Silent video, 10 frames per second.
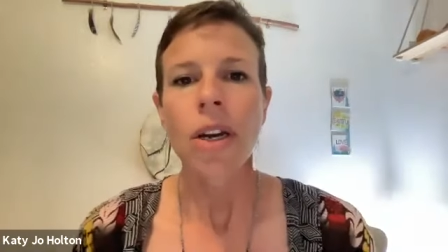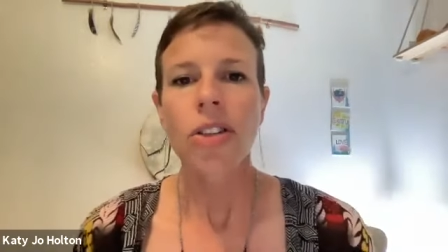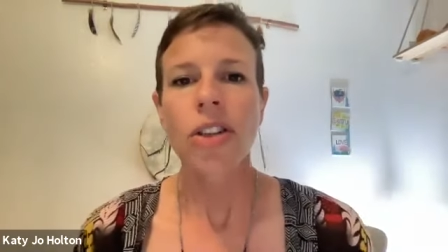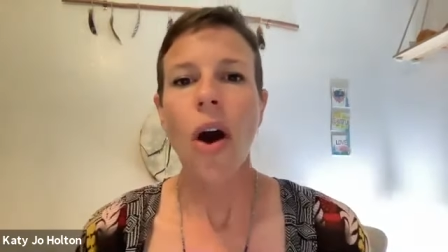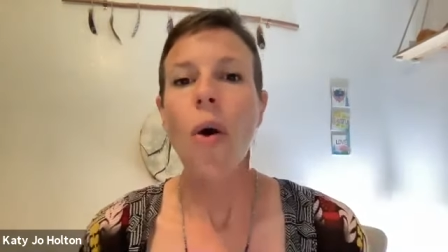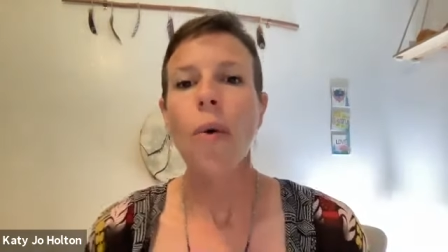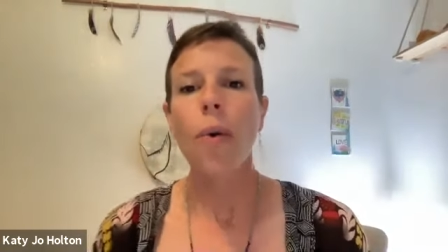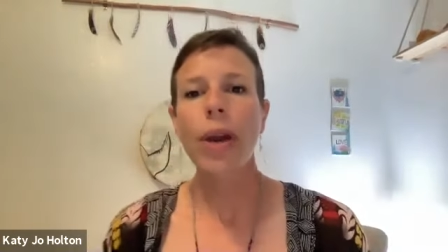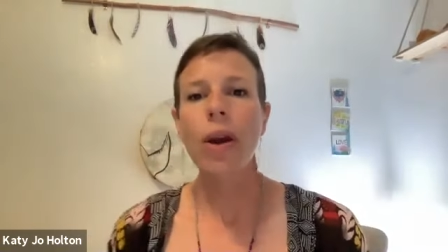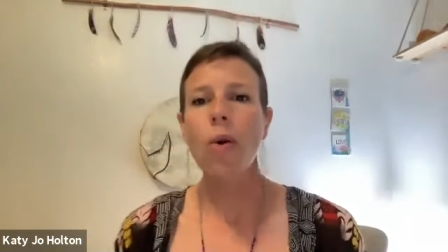
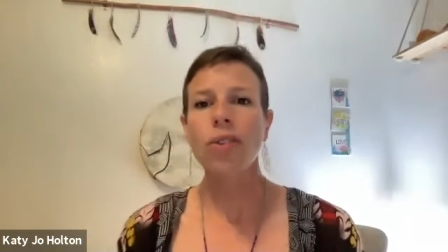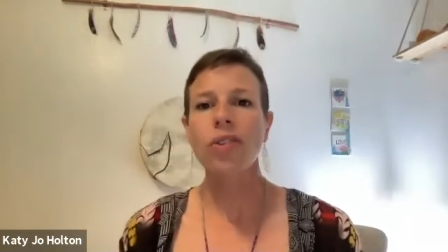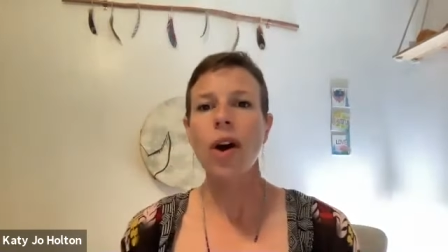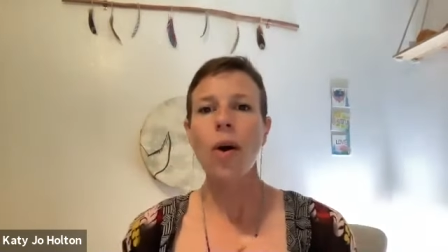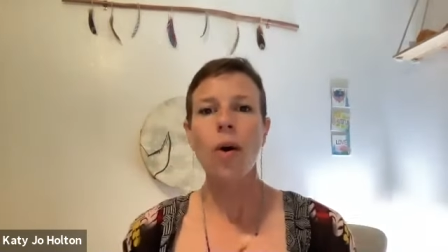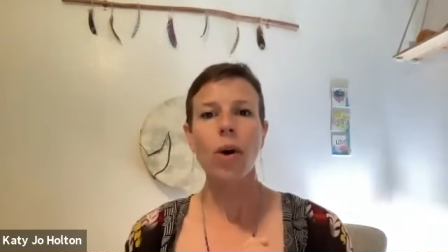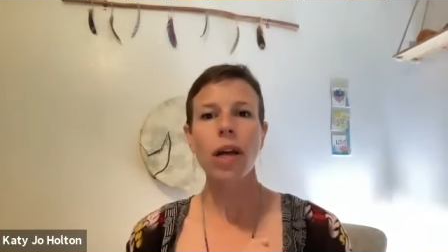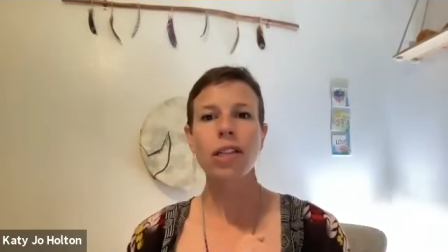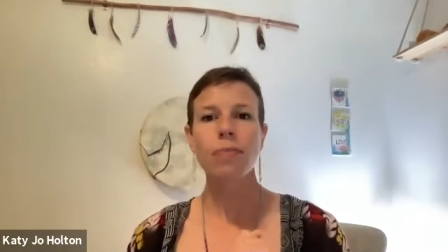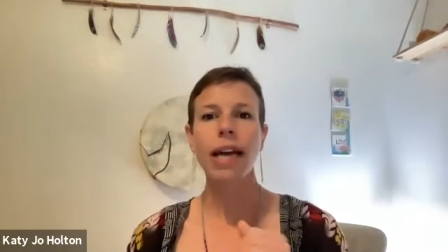So we also
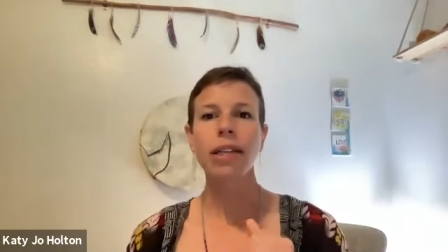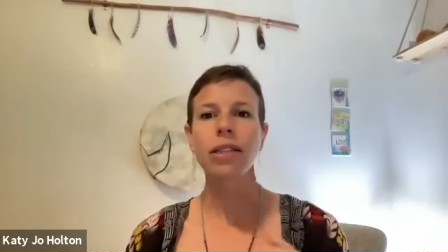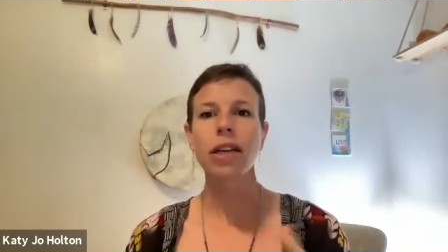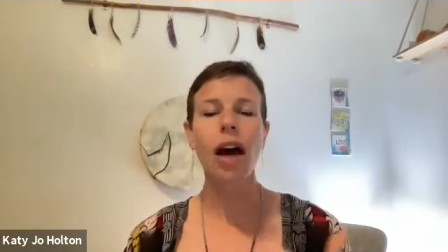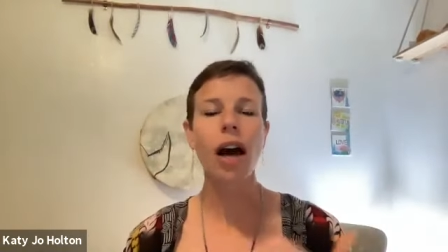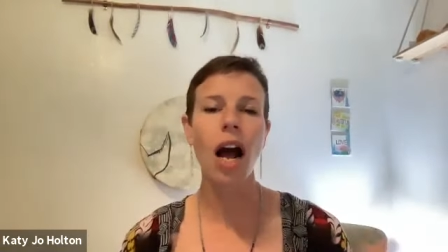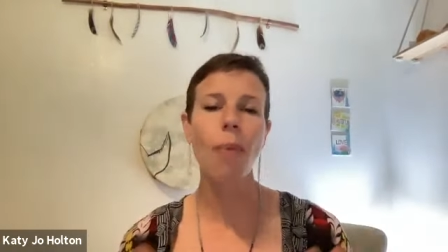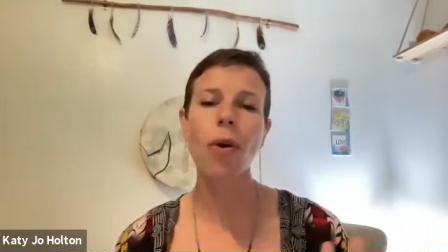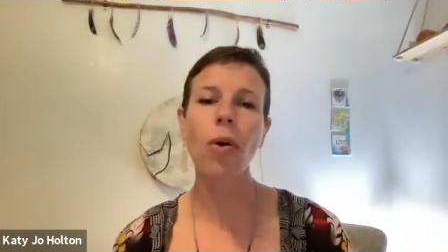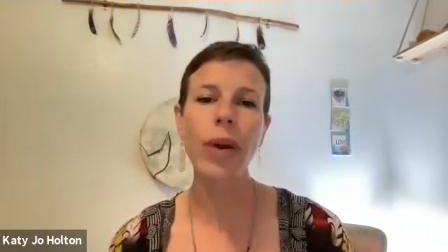spend a
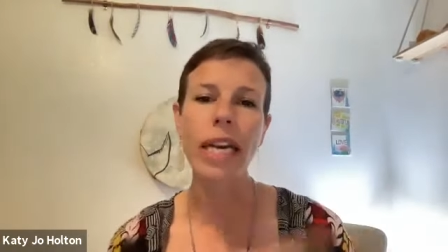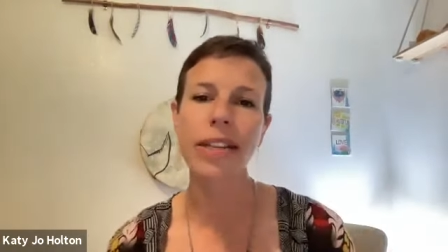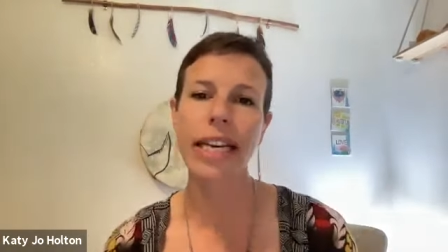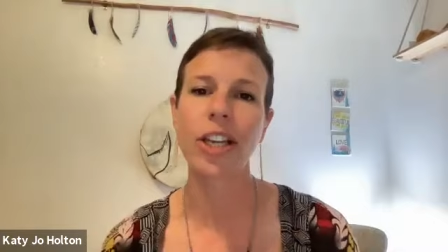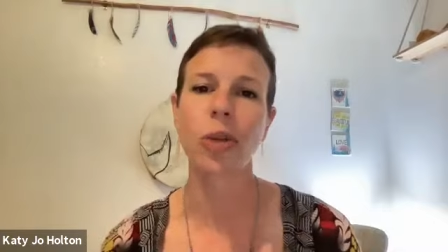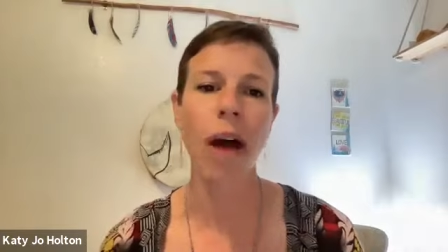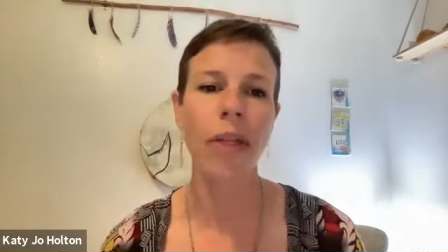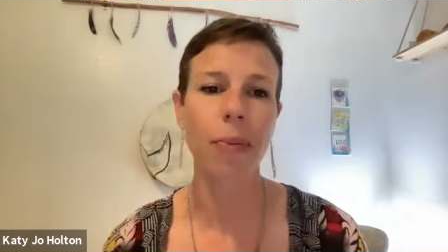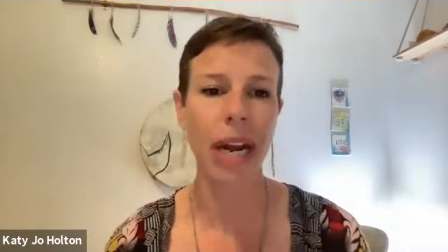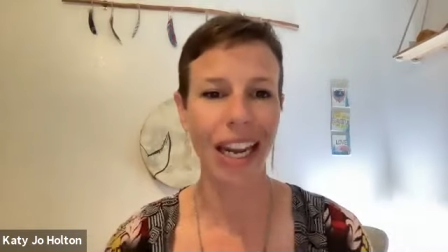couple weeks each
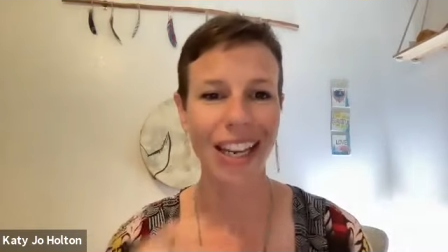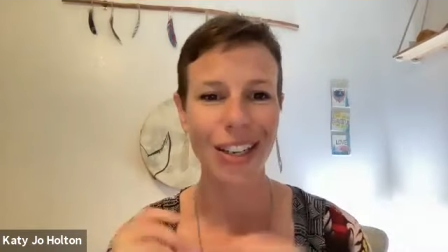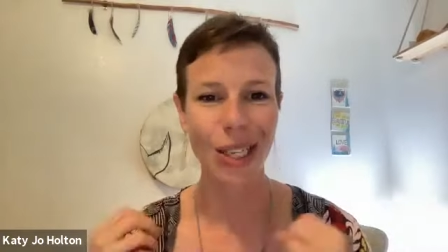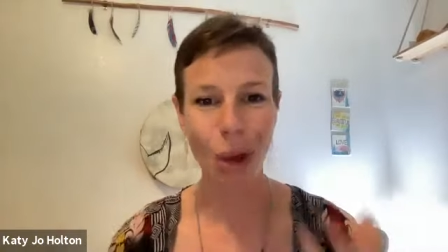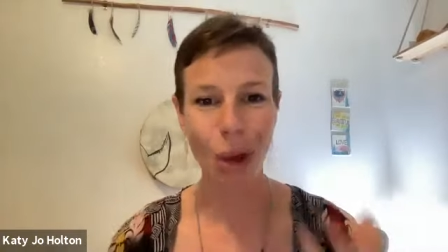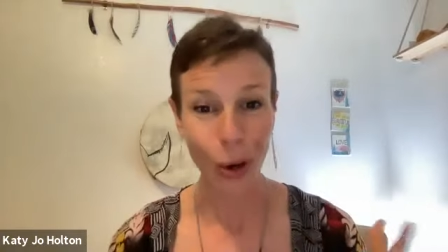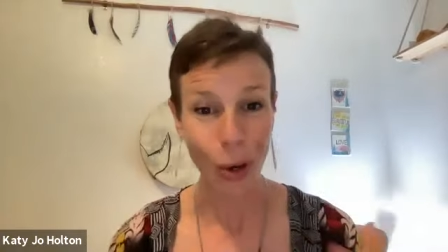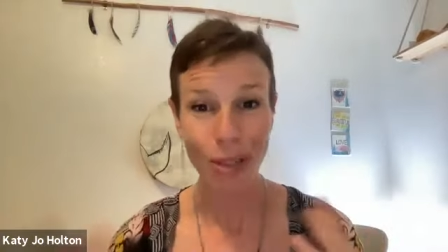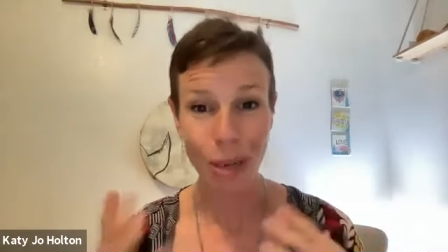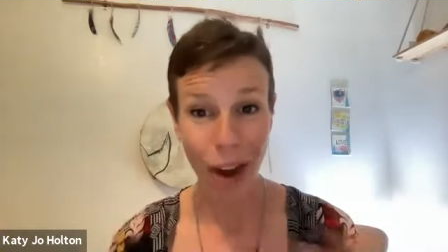month breaking into small
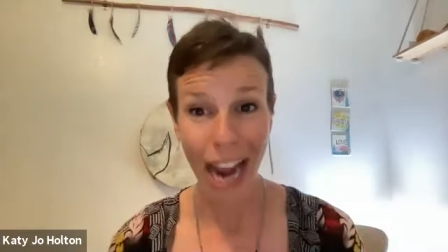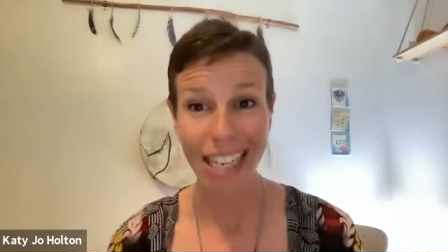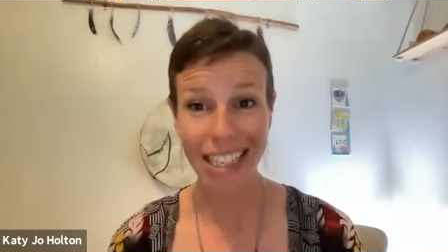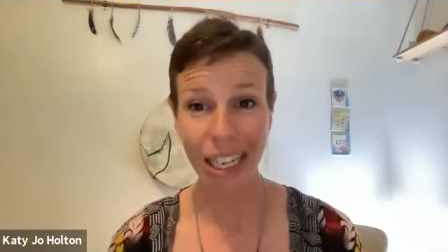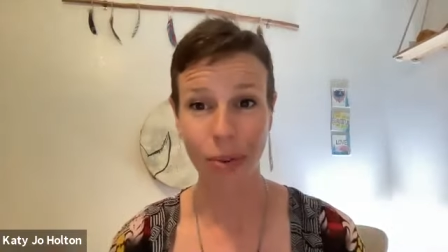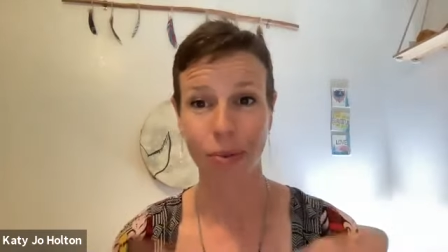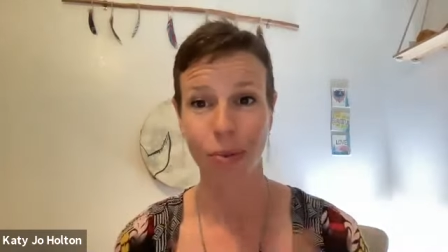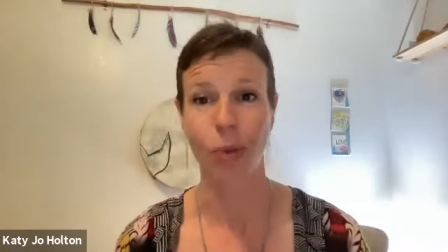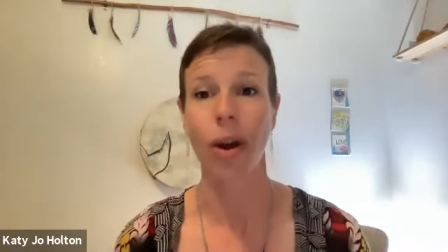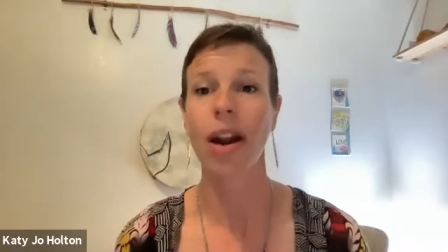groups and practicing
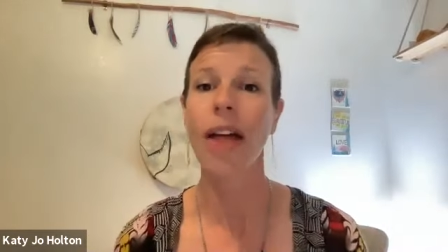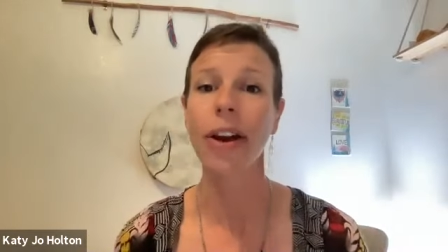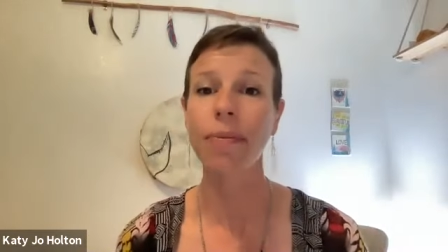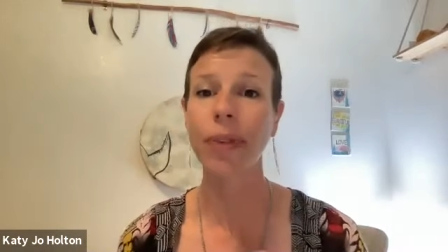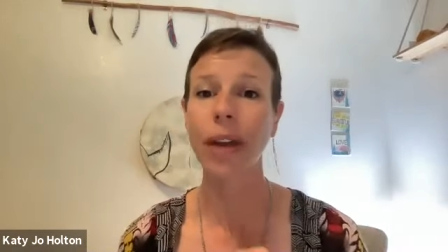with one another.